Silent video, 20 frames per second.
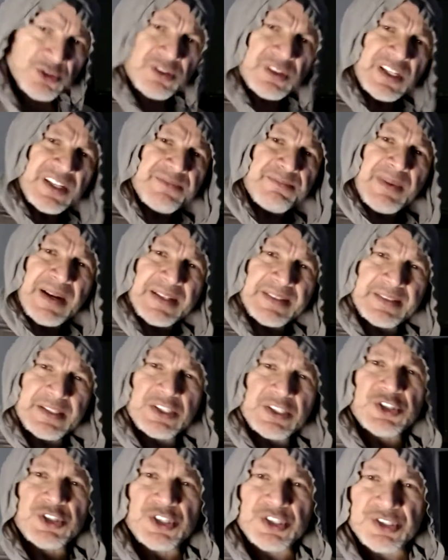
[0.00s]
to leave my
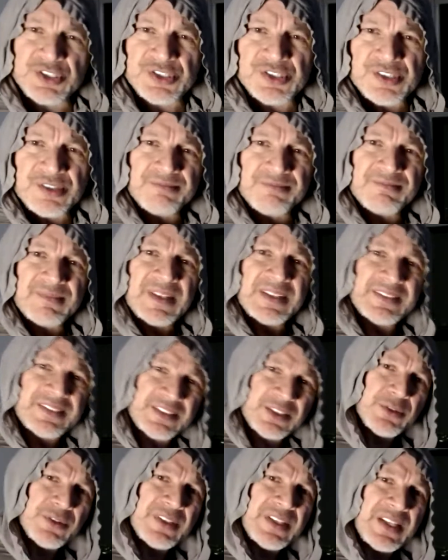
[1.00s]
dishes
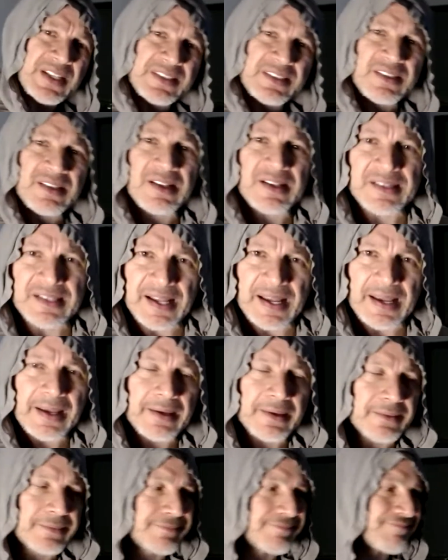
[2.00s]
until the end of the
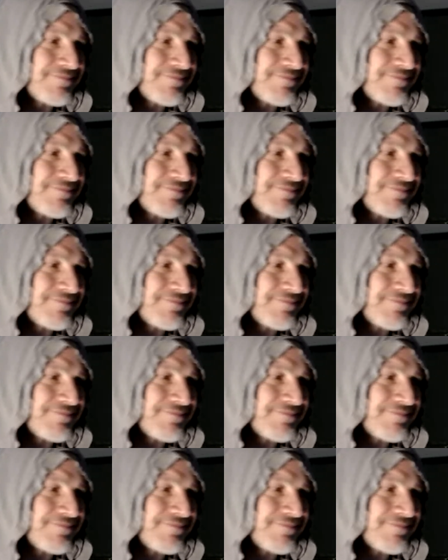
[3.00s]
day.